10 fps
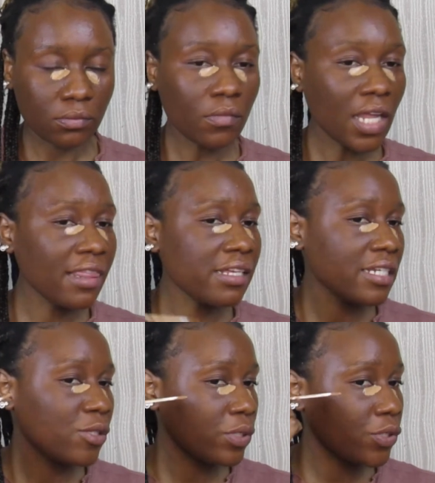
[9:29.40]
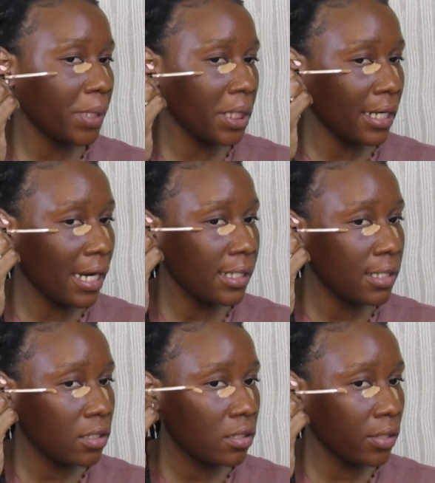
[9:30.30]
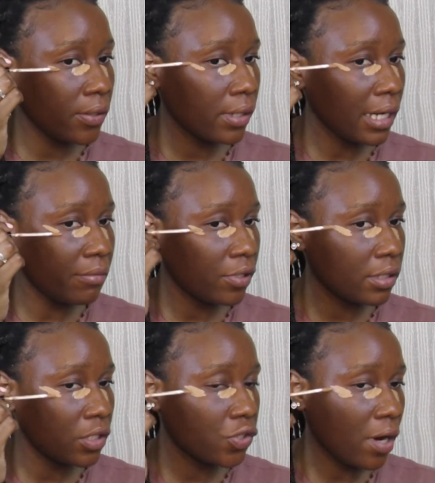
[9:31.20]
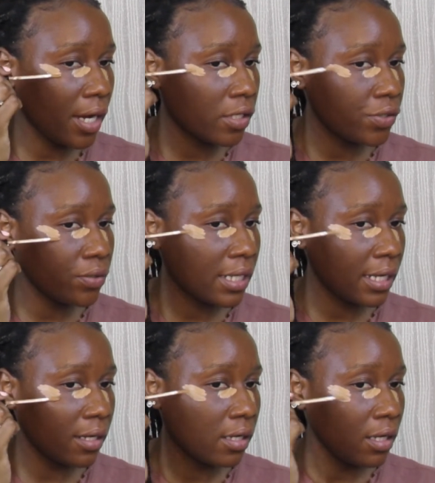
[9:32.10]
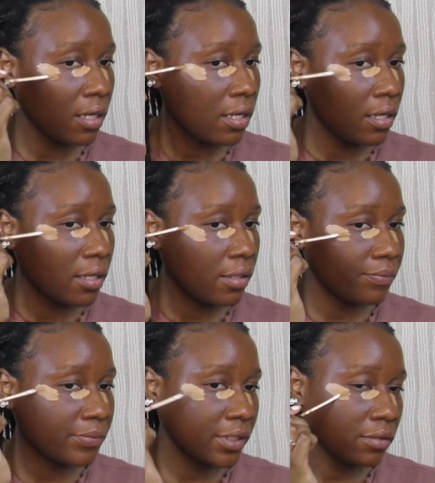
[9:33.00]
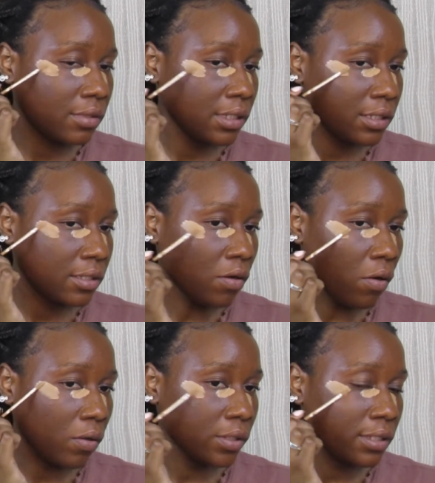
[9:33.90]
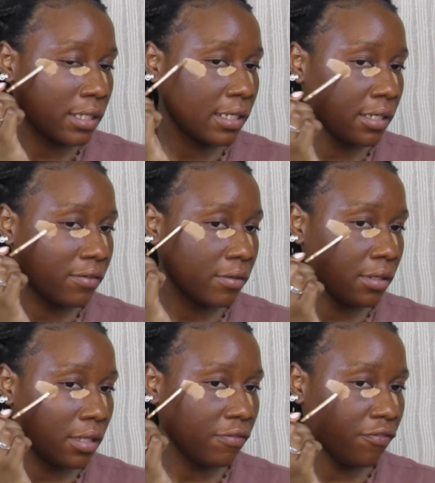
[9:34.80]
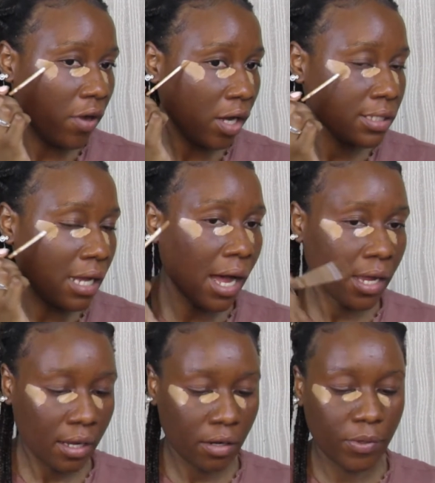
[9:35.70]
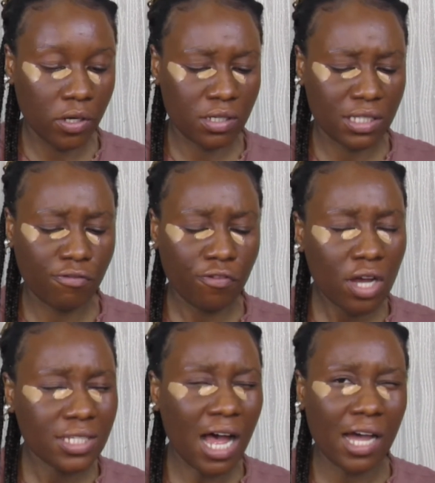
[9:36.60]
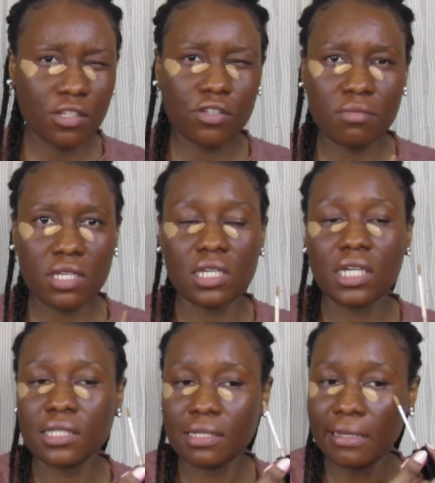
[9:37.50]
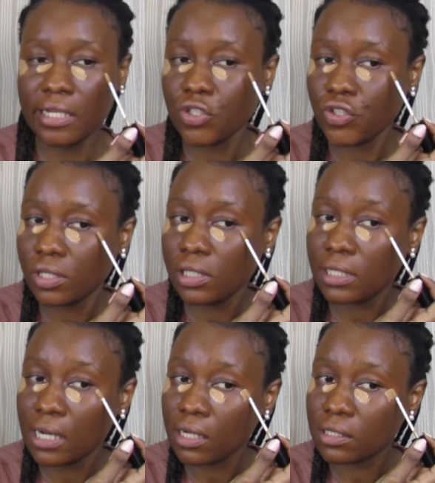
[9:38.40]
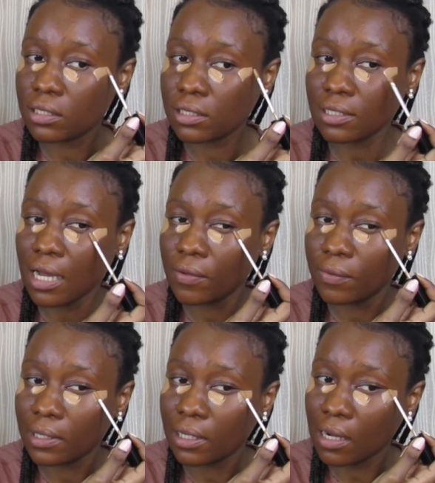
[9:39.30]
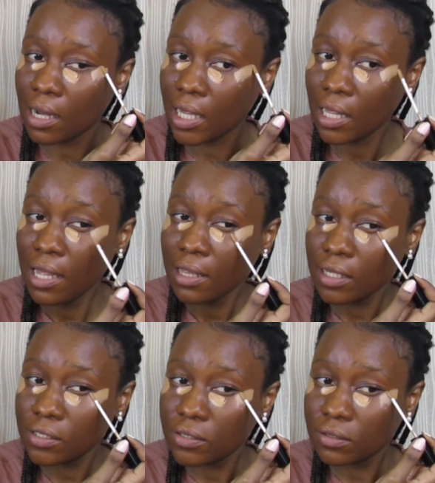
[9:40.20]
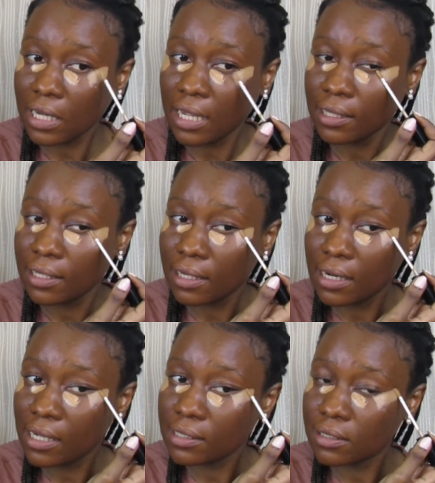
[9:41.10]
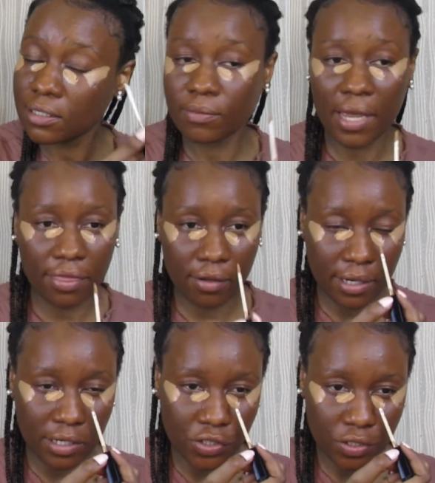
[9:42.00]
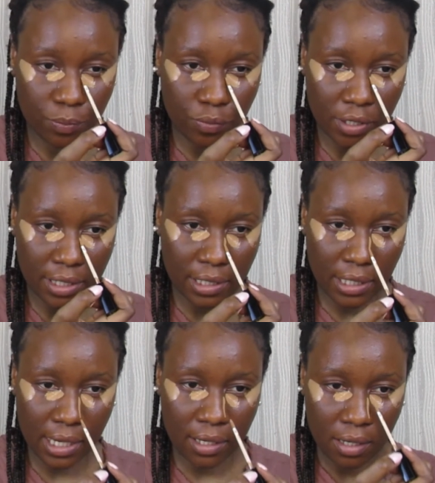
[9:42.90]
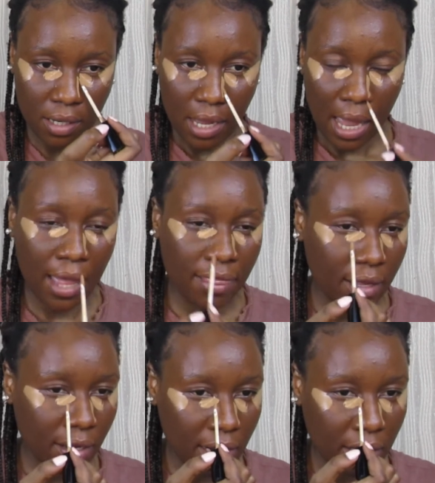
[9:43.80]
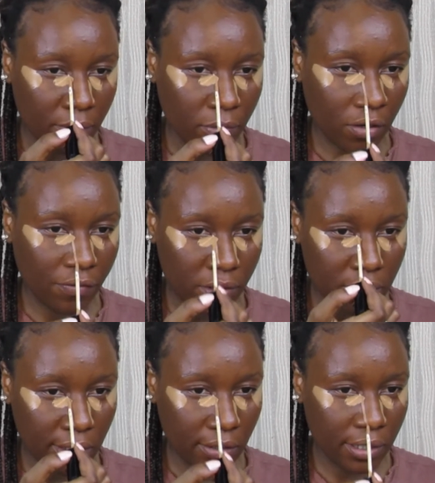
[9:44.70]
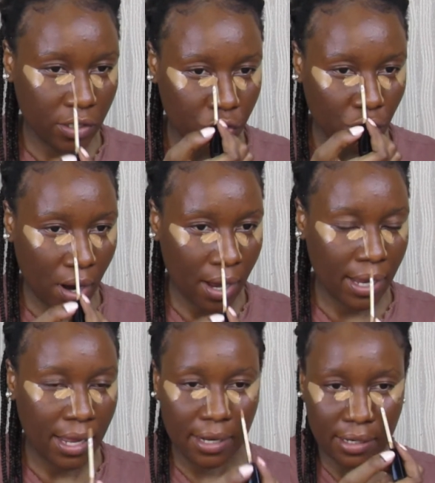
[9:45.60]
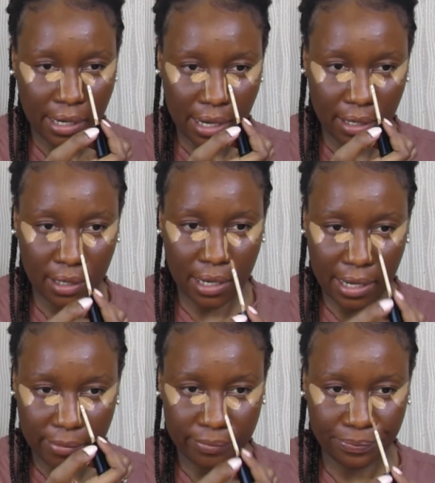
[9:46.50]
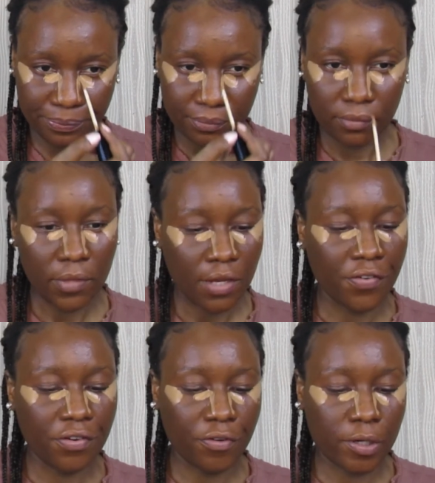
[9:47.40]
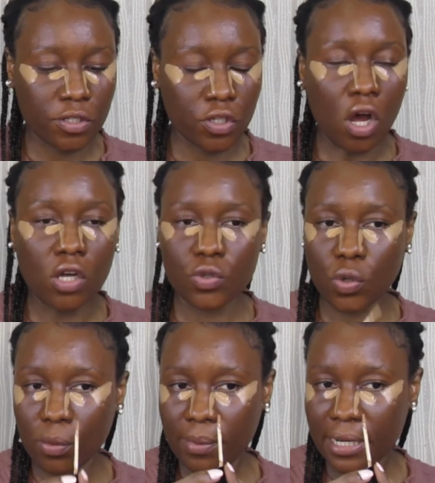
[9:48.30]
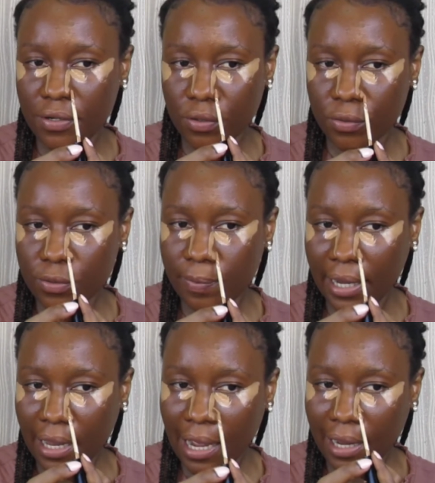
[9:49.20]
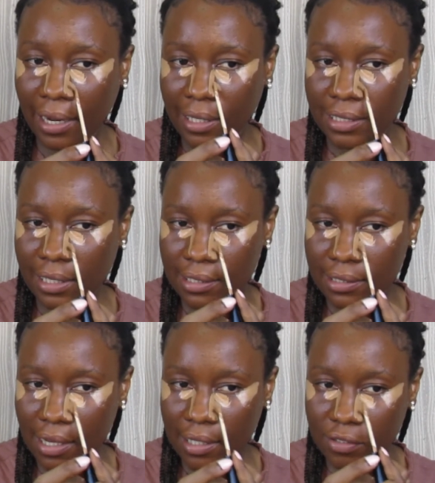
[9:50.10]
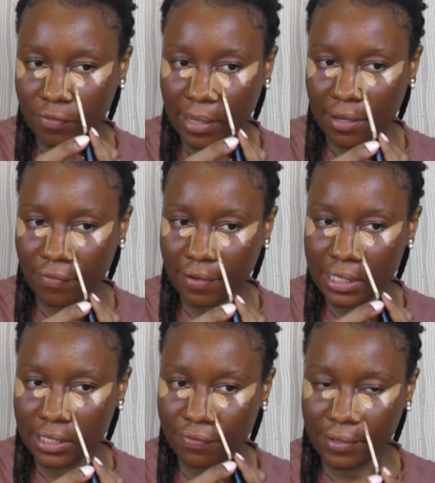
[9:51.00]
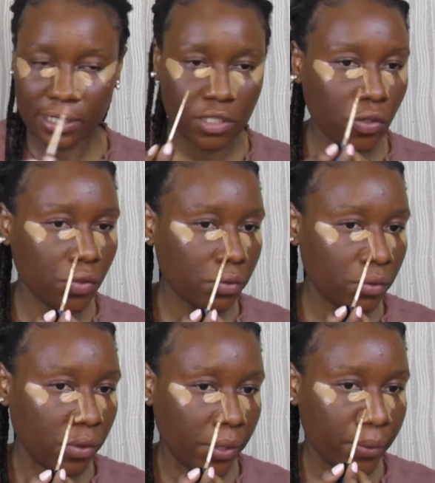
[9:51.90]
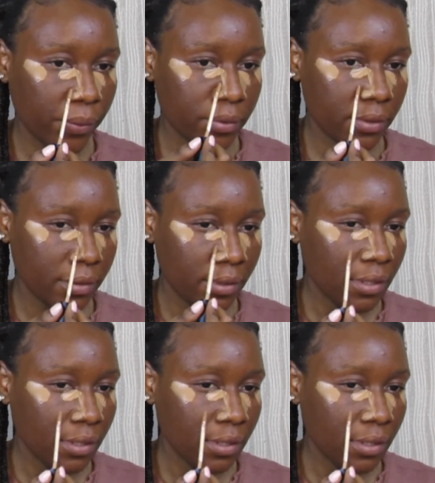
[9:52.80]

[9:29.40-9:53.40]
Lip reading: And then since we're doing the 90s look, I'm going to try and do the, what is it called, the fox eye, because the fox eye, to me, it's literally 90s. I don't want to lie, they took like the 90s method and just brought it in. And then I'm obviously gonna try and reverse contour my nose by highlighting the sides of my pretty cute nose.